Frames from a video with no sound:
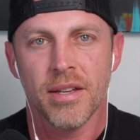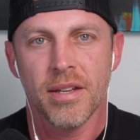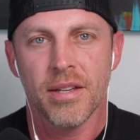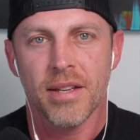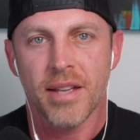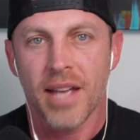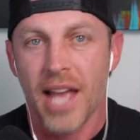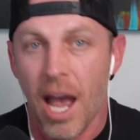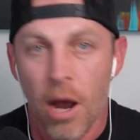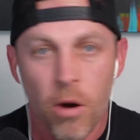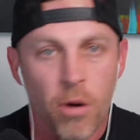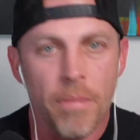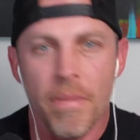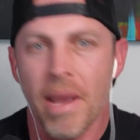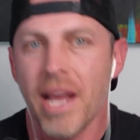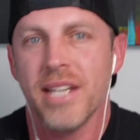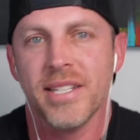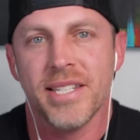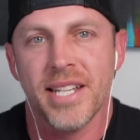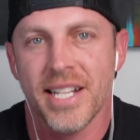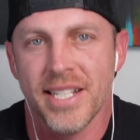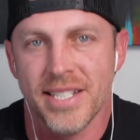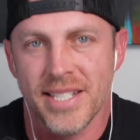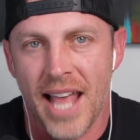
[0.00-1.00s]
How
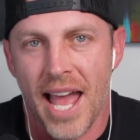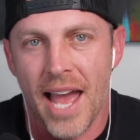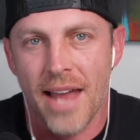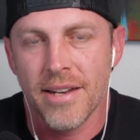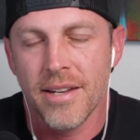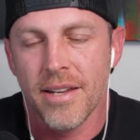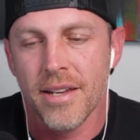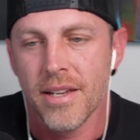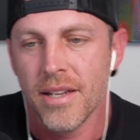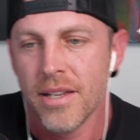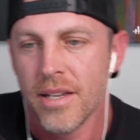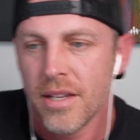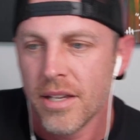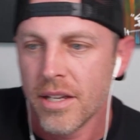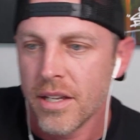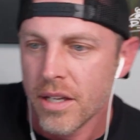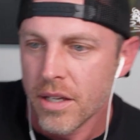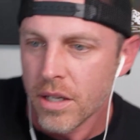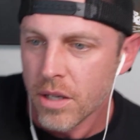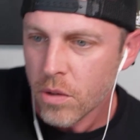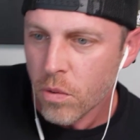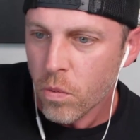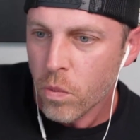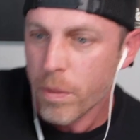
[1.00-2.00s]
amazing is that?
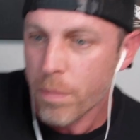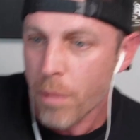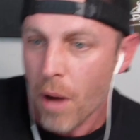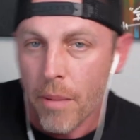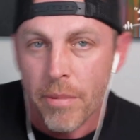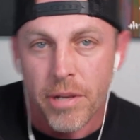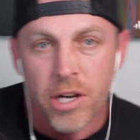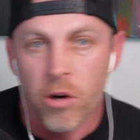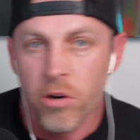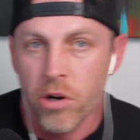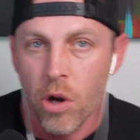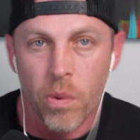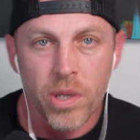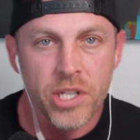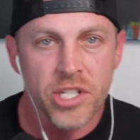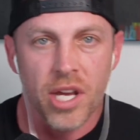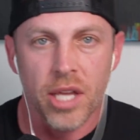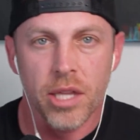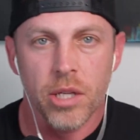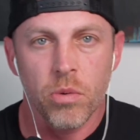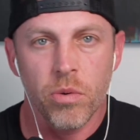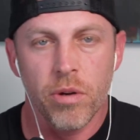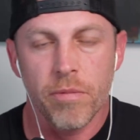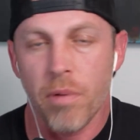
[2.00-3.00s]
We probably don't know each
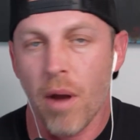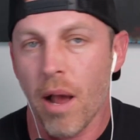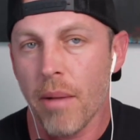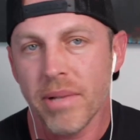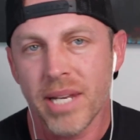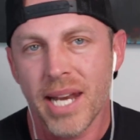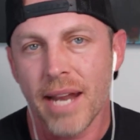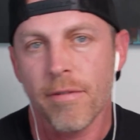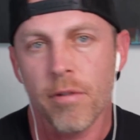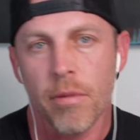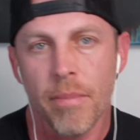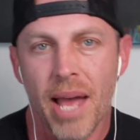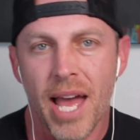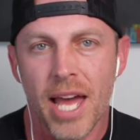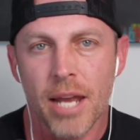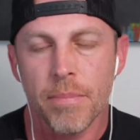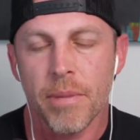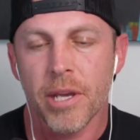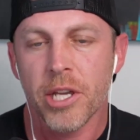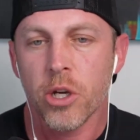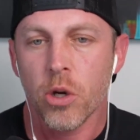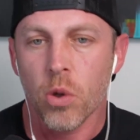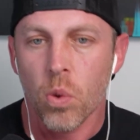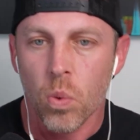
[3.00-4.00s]
other. We probably never met,
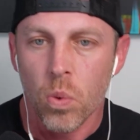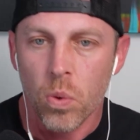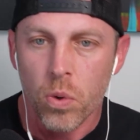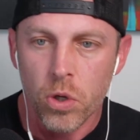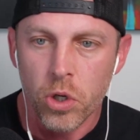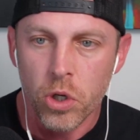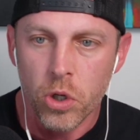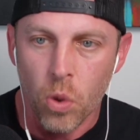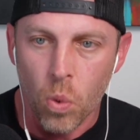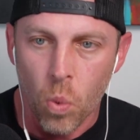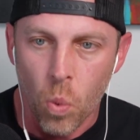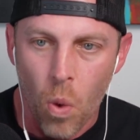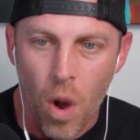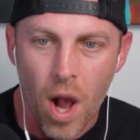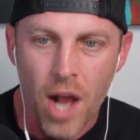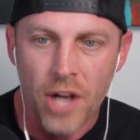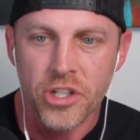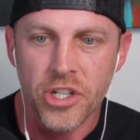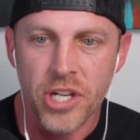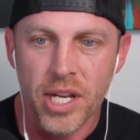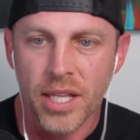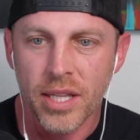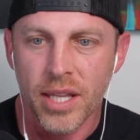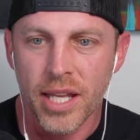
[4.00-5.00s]
but you're
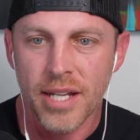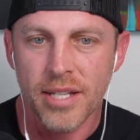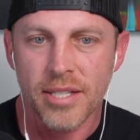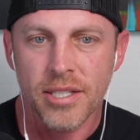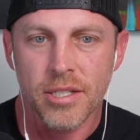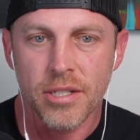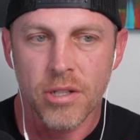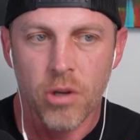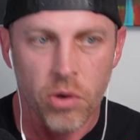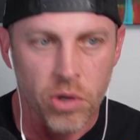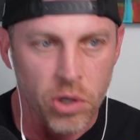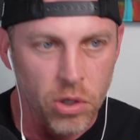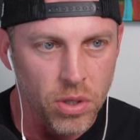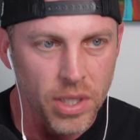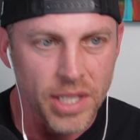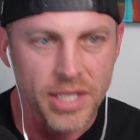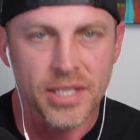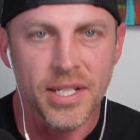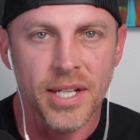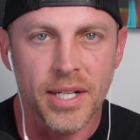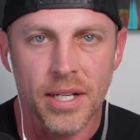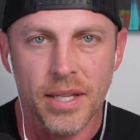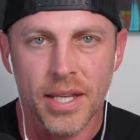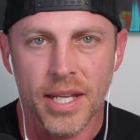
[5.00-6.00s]
watching this or you're
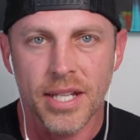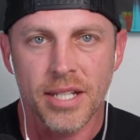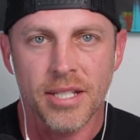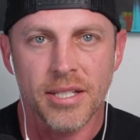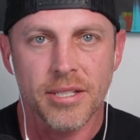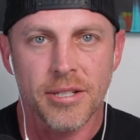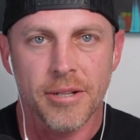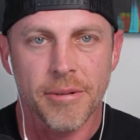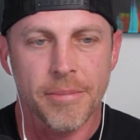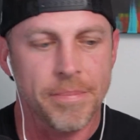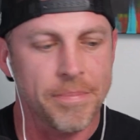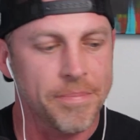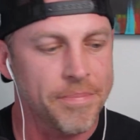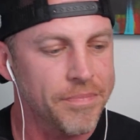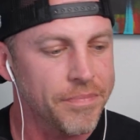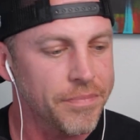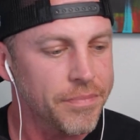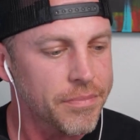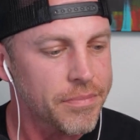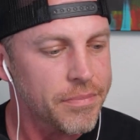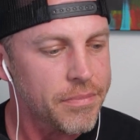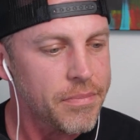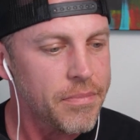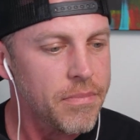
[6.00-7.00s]
listening to this.
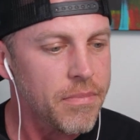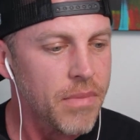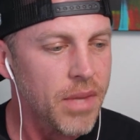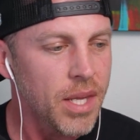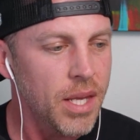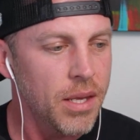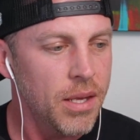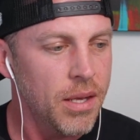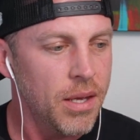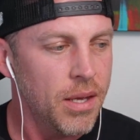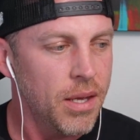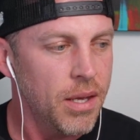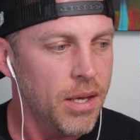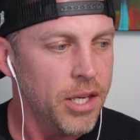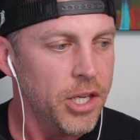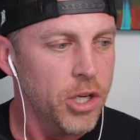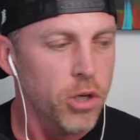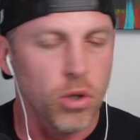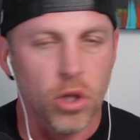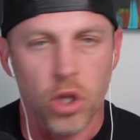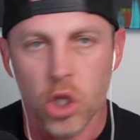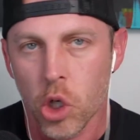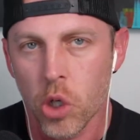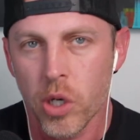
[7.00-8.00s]

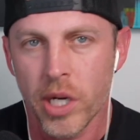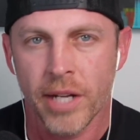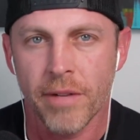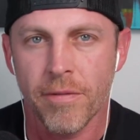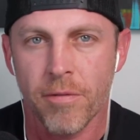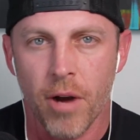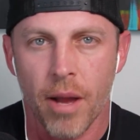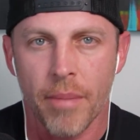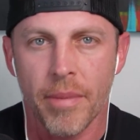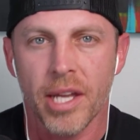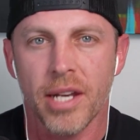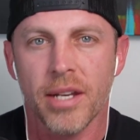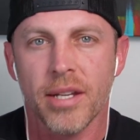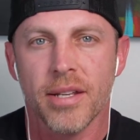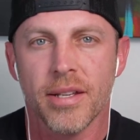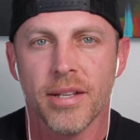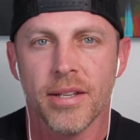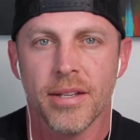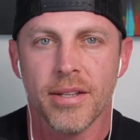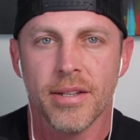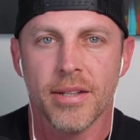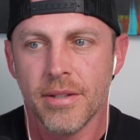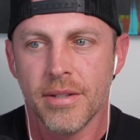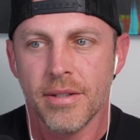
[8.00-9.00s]
You're learning from it.
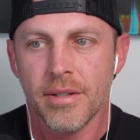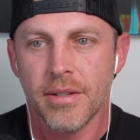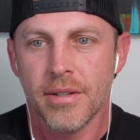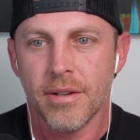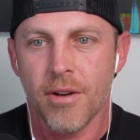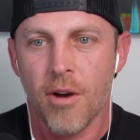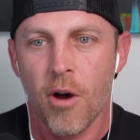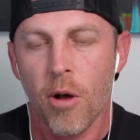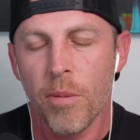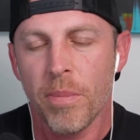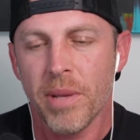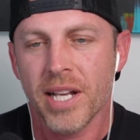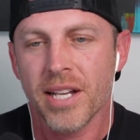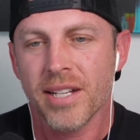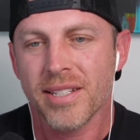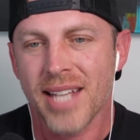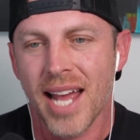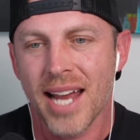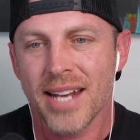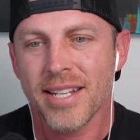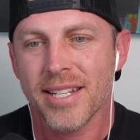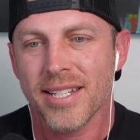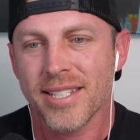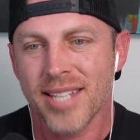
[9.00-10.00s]
All because
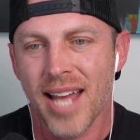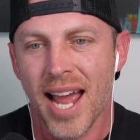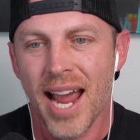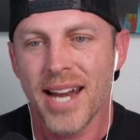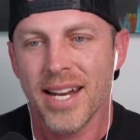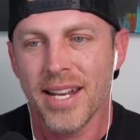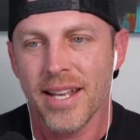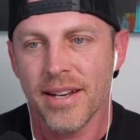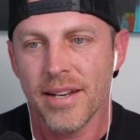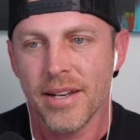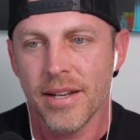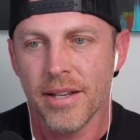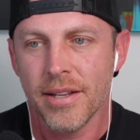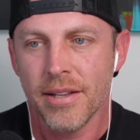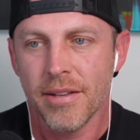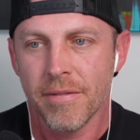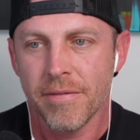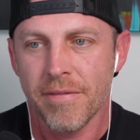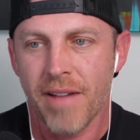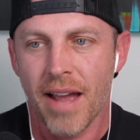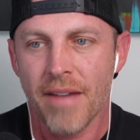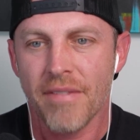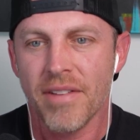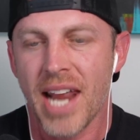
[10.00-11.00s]
I decided
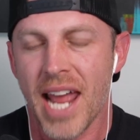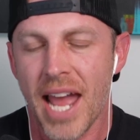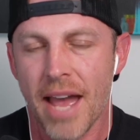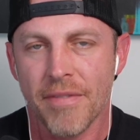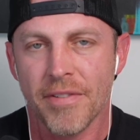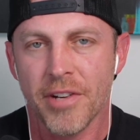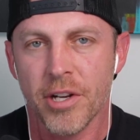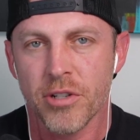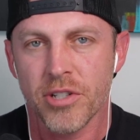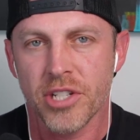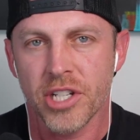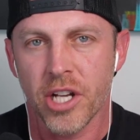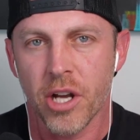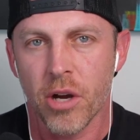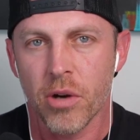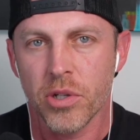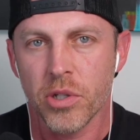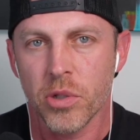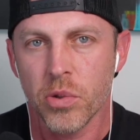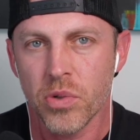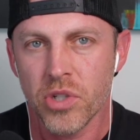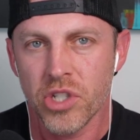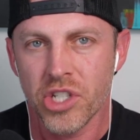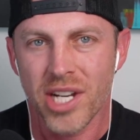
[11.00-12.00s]
5.5 years ago
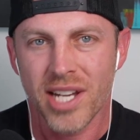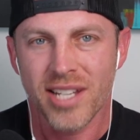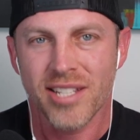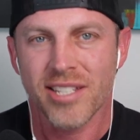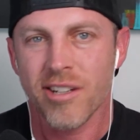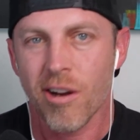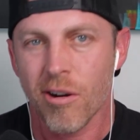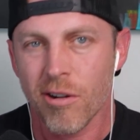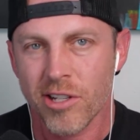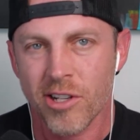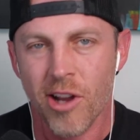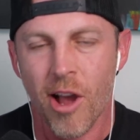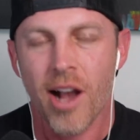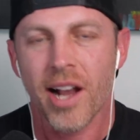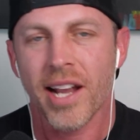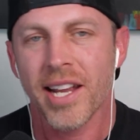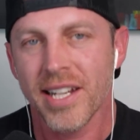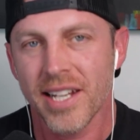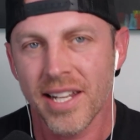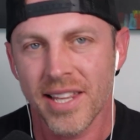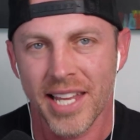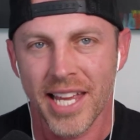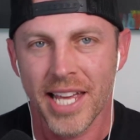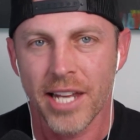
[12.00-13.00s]
to just start
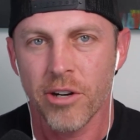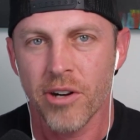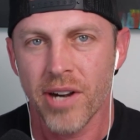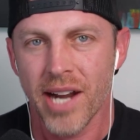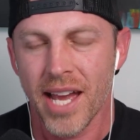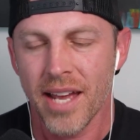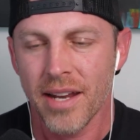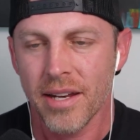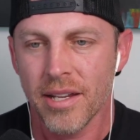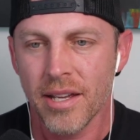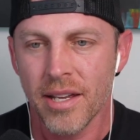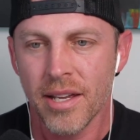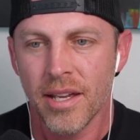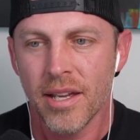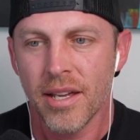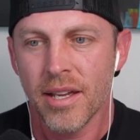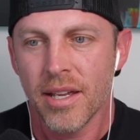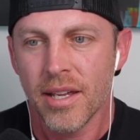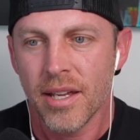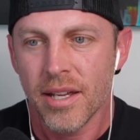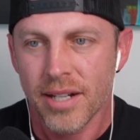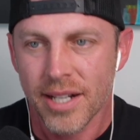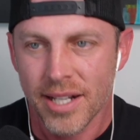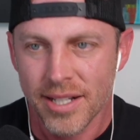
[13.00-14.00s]
talking to the internet
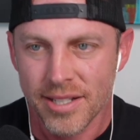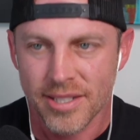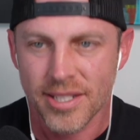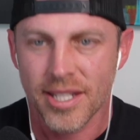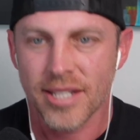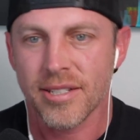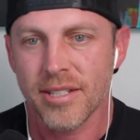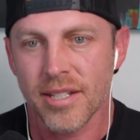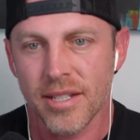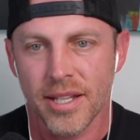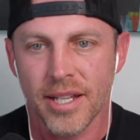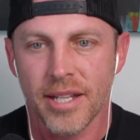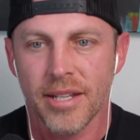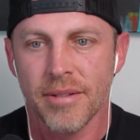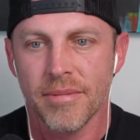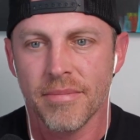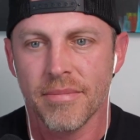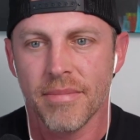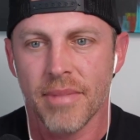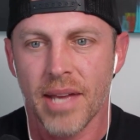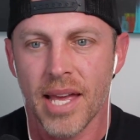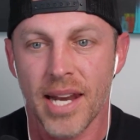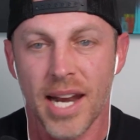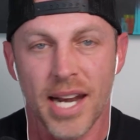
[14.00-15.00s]
consistently.
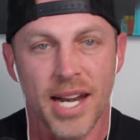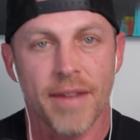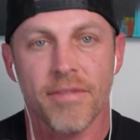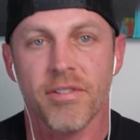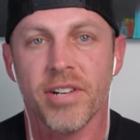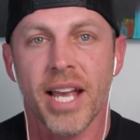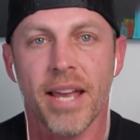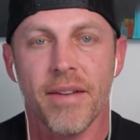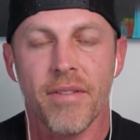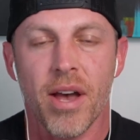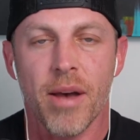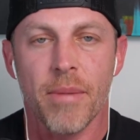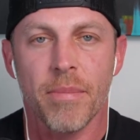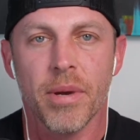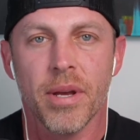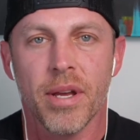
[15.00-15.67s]
And I never gave up.